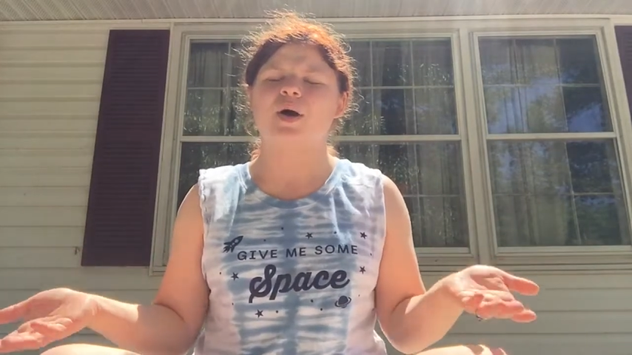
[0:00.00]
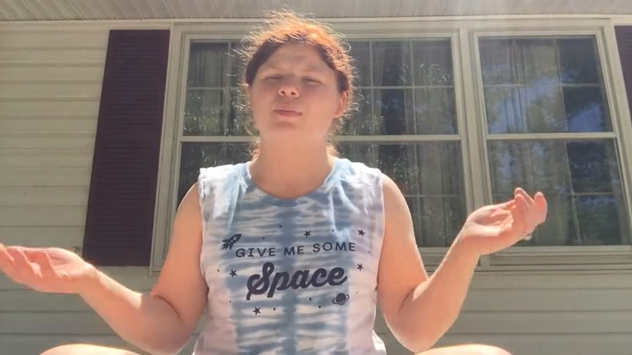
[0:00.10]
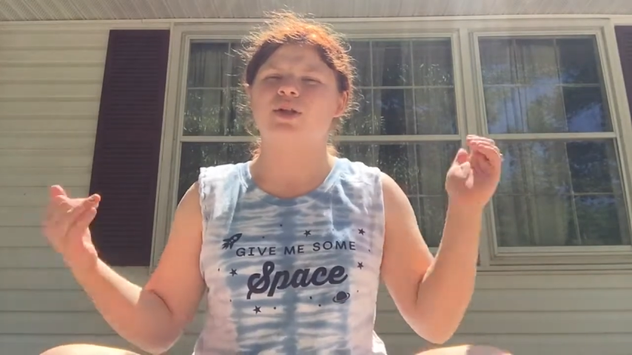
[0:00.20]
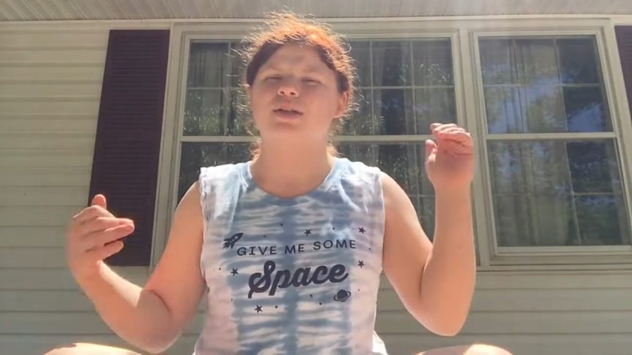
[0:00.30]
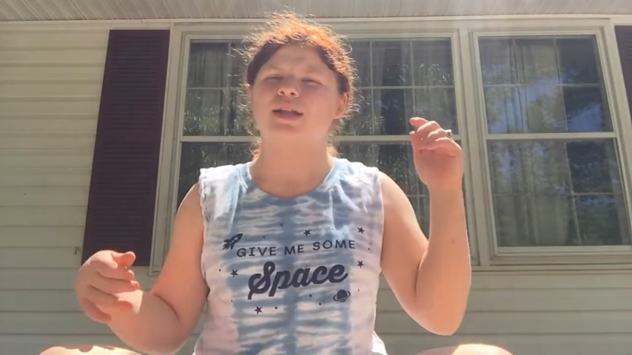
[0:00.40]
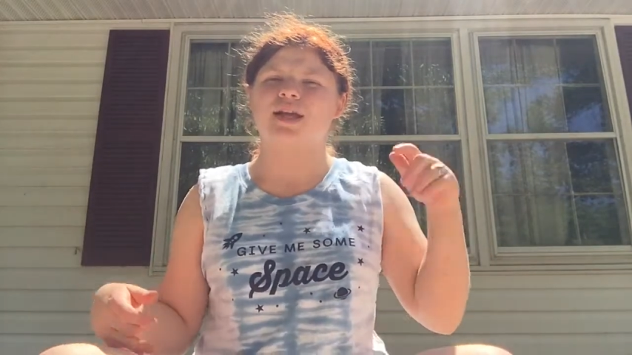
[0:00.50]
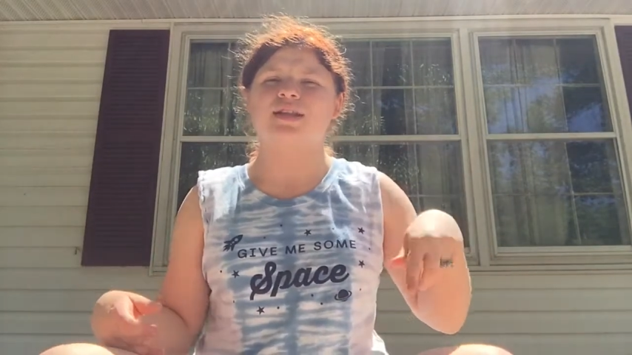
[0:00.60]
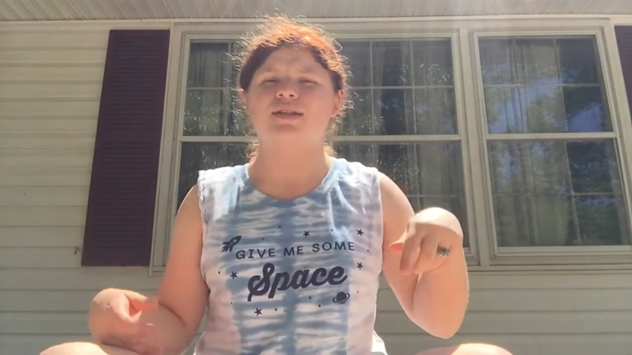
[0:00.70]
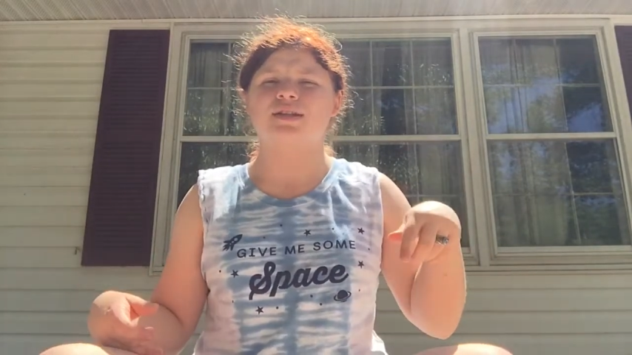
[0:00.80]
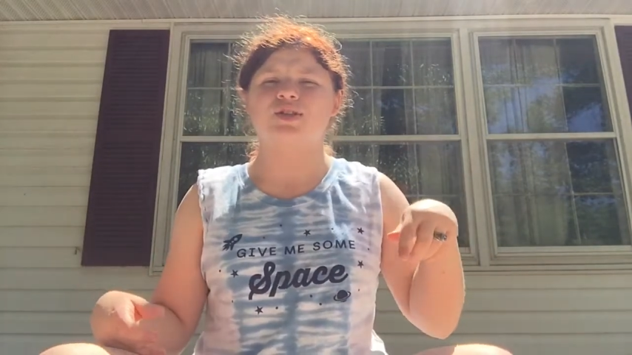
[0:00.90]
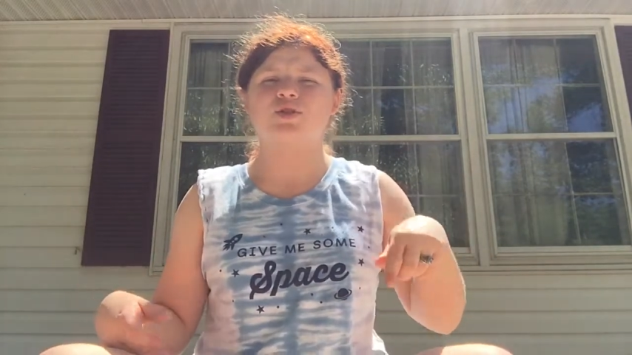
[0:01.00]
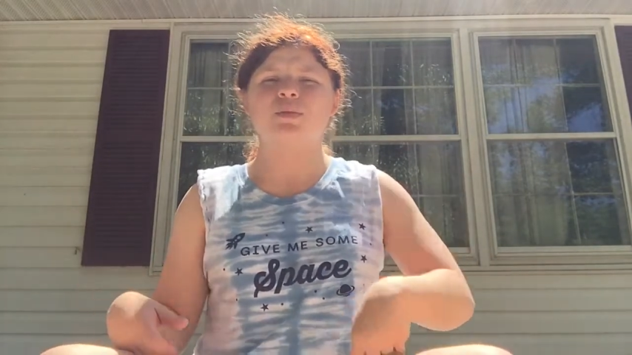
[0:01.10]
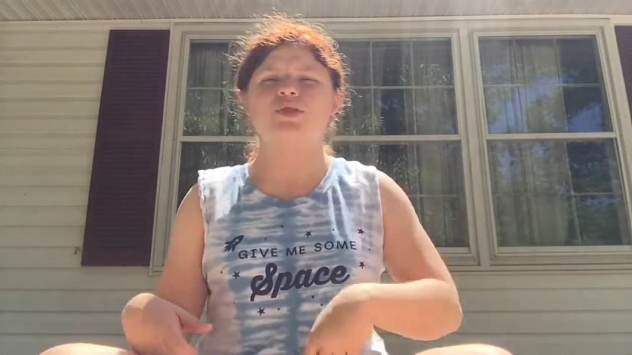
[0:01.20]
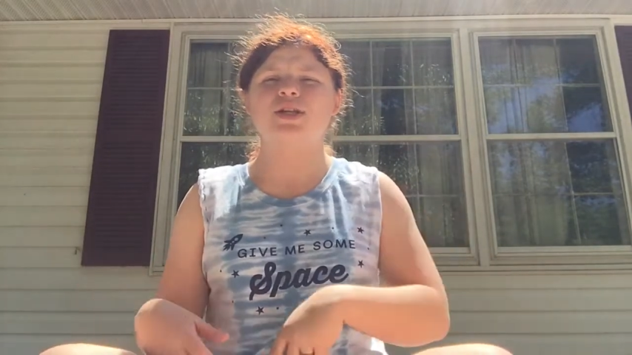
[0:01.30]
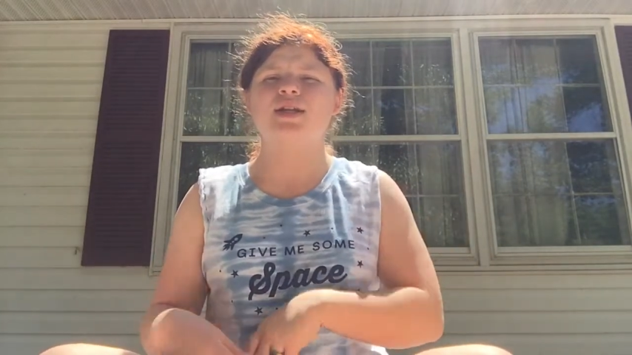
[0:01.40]
I'll put the link in the
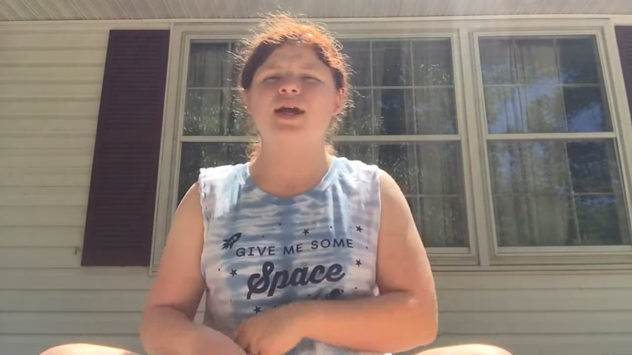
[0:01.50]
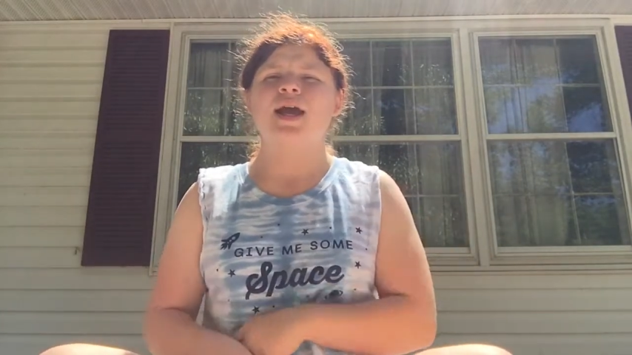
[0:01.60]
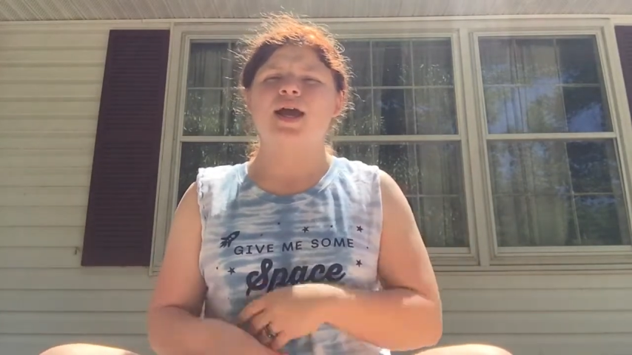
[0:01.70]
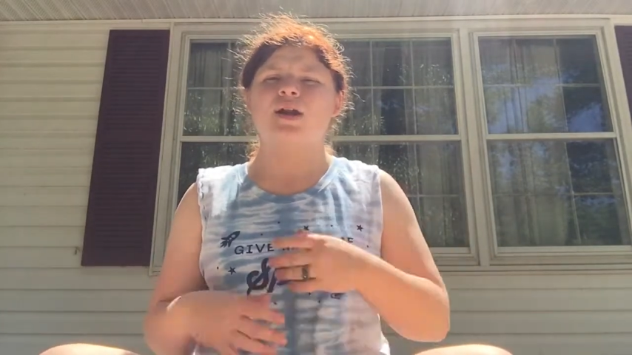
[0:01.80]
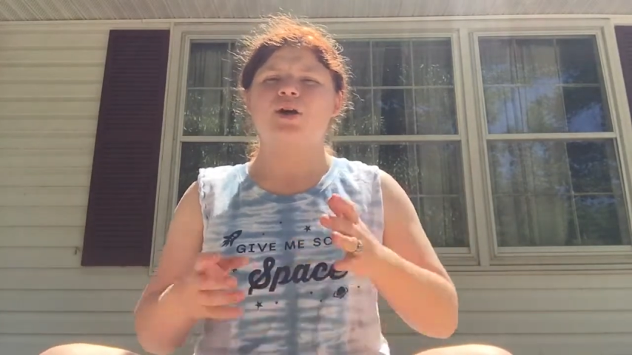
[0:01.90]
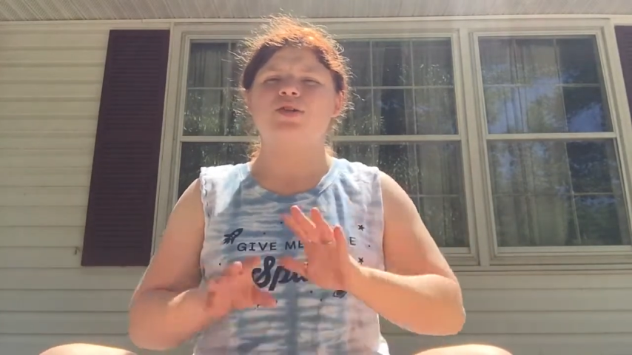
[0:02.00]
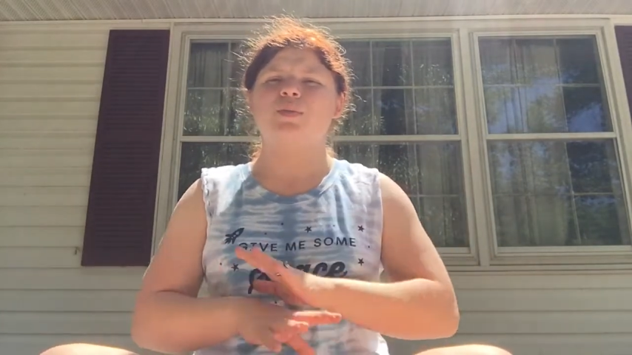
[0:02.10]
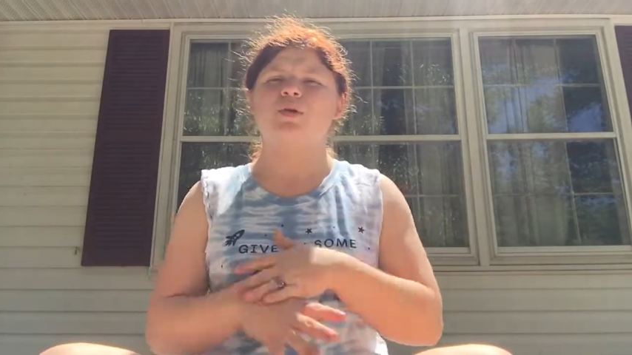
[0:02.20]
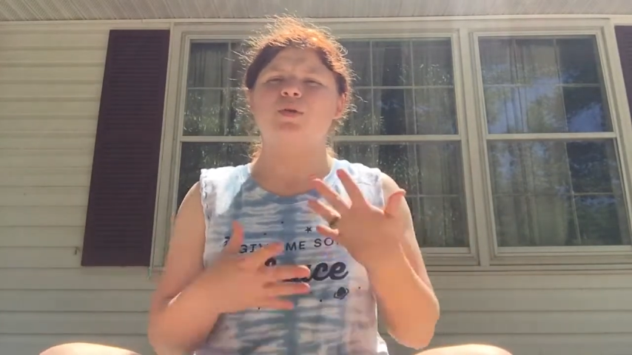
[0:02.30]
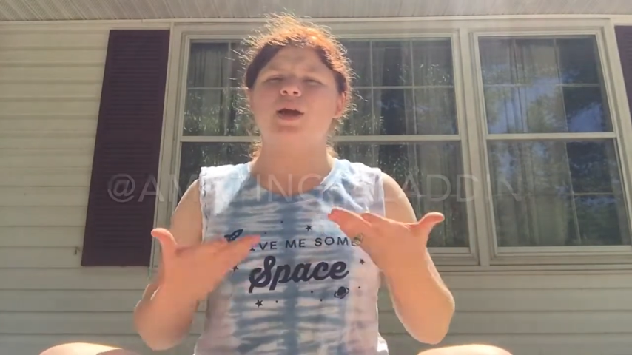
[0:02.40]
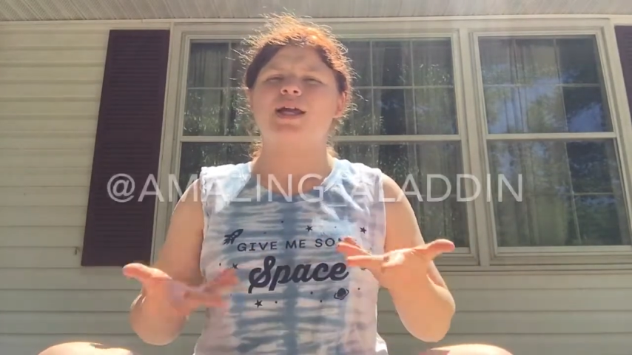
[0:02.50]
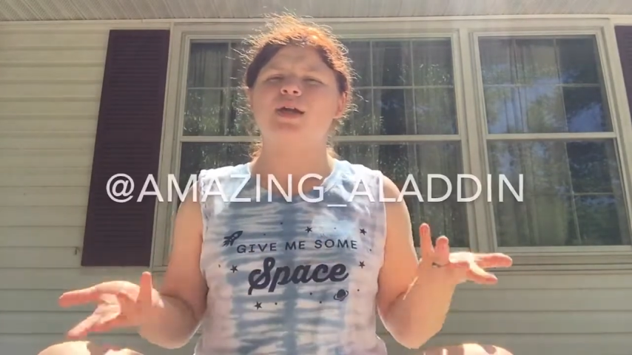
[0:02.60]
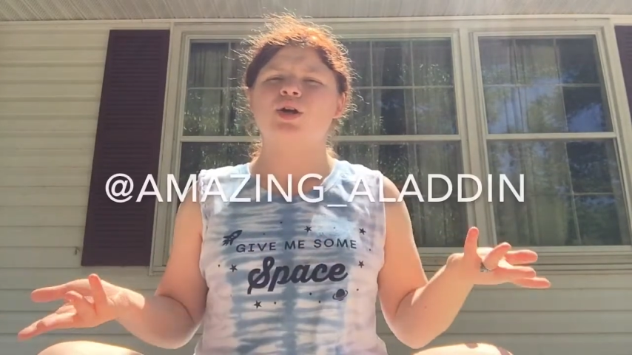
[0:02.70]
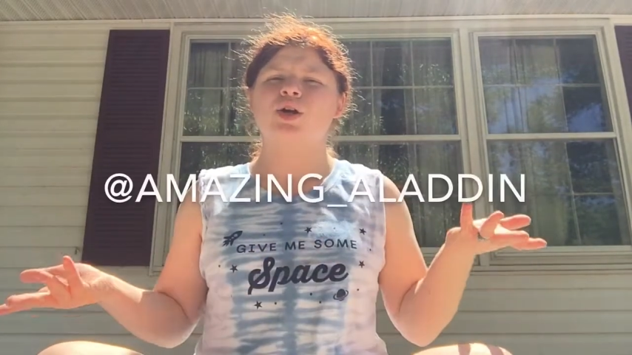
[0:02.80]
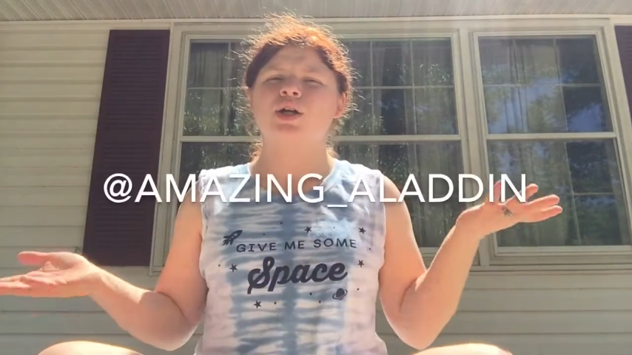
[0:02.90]
description and I'll also put it right
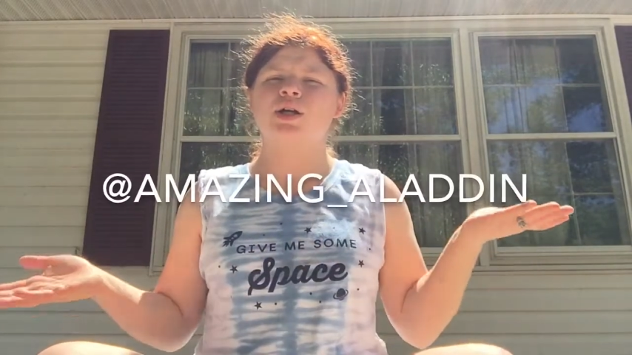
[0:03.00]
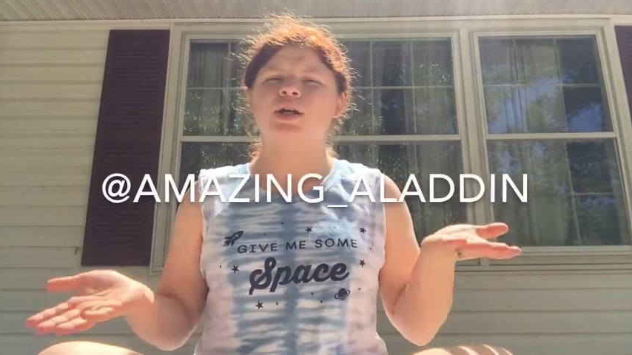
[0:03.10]
here.